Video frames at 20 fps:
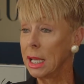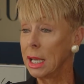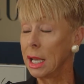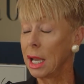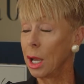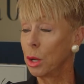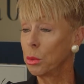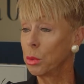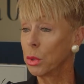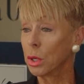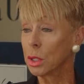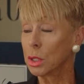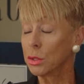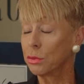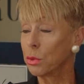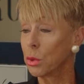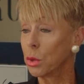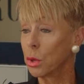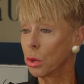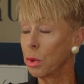I worked
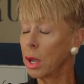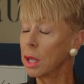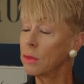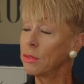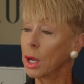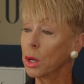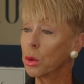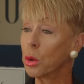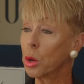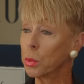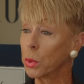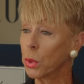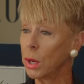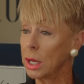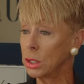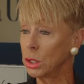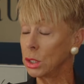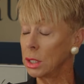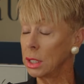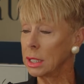for Rayovac
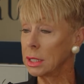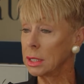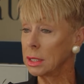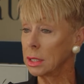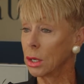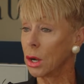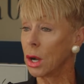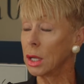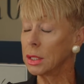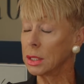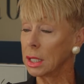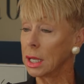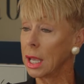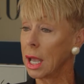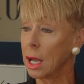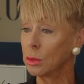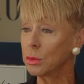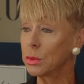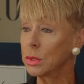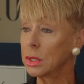Corporation as a cost
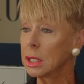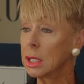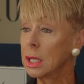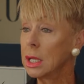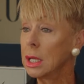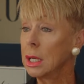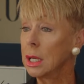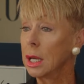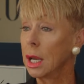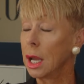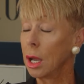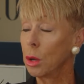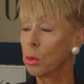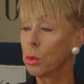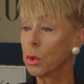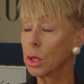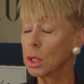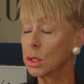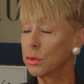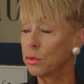accountant. I
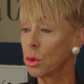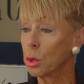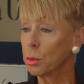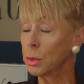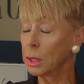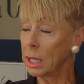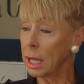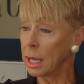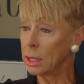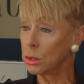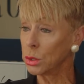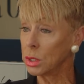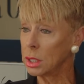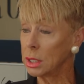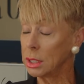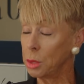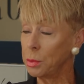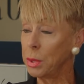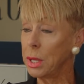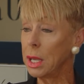worked for McGladrey
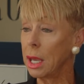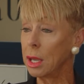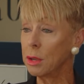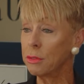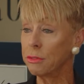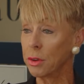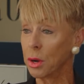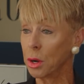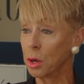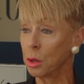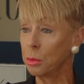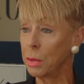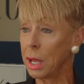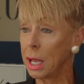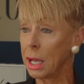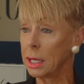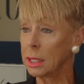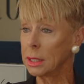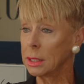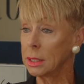CPA firm
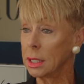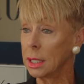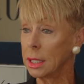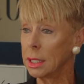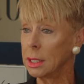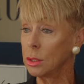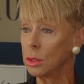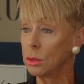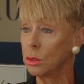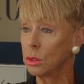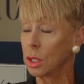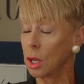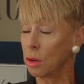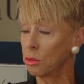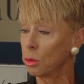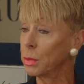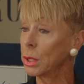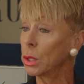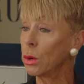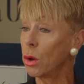as a
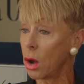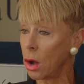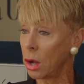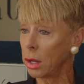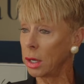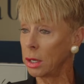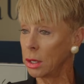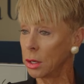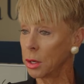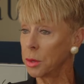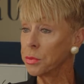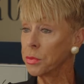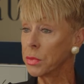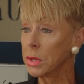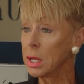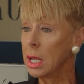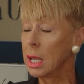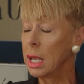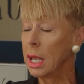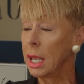governmental auditor,
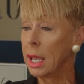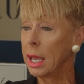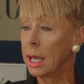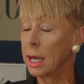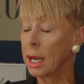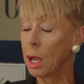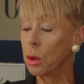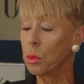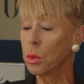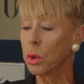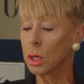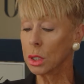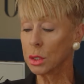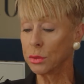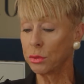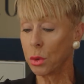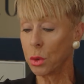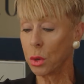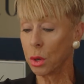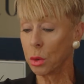and I worked
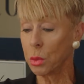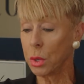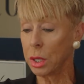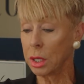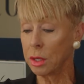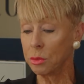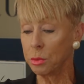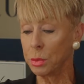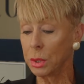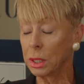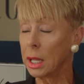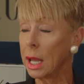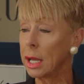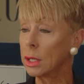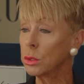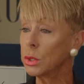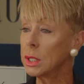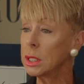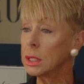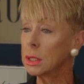for one of
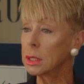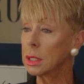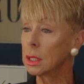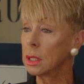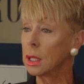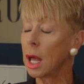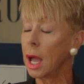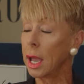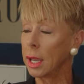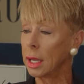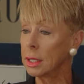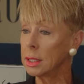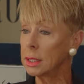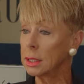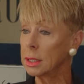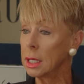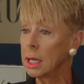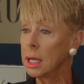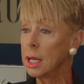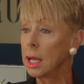McGladrey's
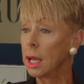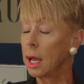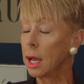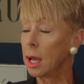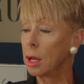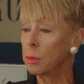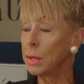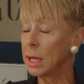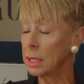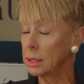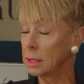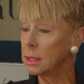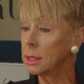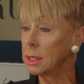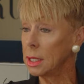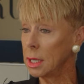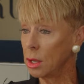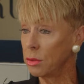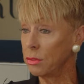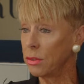clients as a
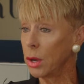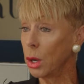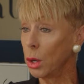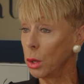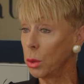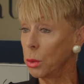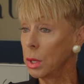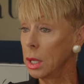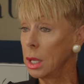CFO.